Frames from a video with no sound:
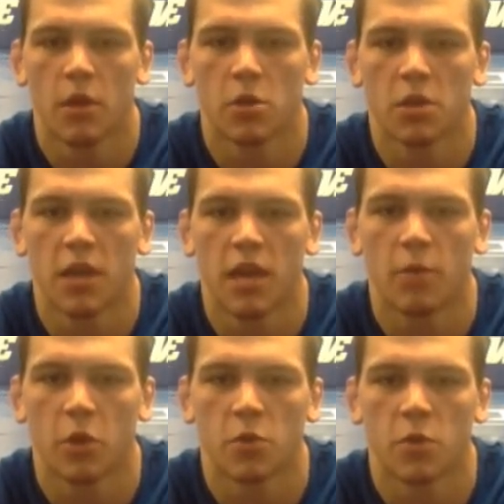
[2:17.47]
Coach
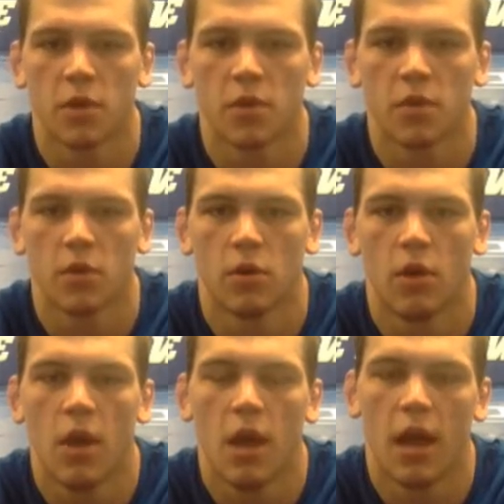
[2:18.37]
Lanham, Coach
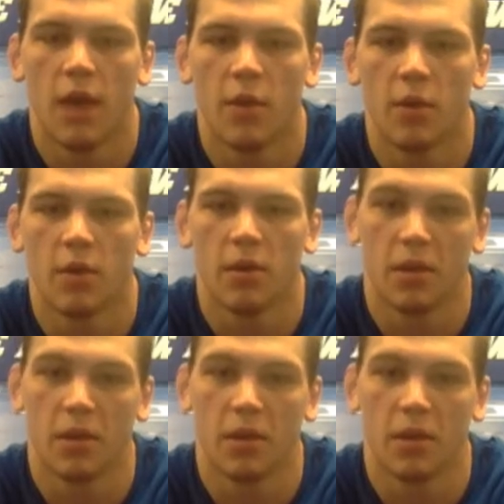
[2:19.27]
Whistle, they were